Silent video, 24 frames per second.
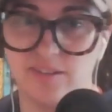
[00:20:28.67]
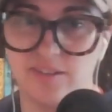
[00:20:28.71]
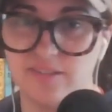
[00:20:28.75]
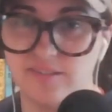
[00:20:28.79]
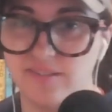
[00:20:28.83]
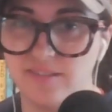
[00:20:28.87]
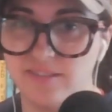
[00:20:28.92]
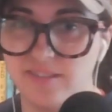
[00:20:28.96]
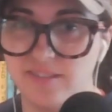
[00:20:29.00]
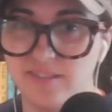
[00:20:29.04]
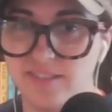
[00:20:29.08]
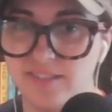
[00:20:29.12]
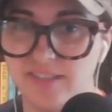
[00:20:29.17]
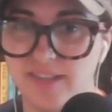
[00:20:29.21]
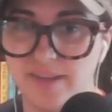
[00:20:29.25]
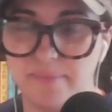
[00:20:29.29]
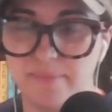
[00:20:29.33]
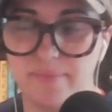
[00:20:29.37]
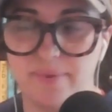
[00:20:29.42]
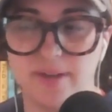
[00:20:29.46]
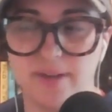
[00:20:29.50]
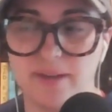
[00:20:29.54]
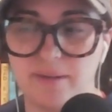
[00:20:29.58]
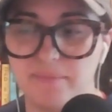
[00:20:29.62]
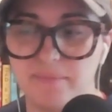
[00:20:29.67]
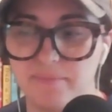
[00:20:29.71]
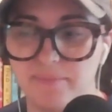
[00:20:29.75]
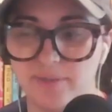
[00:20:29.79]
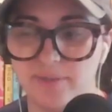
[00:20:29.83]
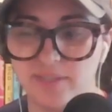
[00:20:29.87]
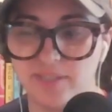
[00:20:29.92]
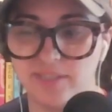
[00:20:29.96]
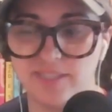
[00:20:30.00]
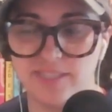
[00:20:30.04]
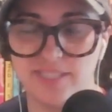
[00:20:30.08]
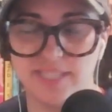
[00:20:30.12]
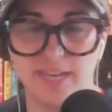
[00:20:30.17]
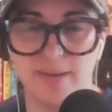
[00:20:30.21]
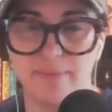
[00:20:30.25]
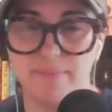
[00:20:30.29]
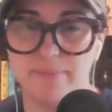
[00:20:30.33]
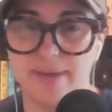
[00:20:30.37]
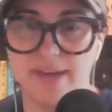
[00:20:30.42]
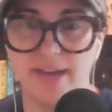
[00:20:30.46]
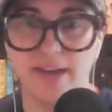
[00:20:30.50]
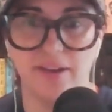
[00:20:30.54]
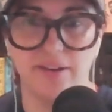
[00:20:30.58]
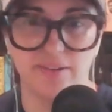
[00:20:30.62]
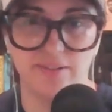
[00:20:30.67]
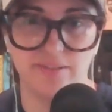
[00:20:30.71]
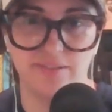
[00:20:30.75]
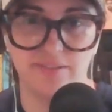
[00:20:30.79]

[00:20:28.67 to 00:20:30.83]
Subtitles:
step up or step out.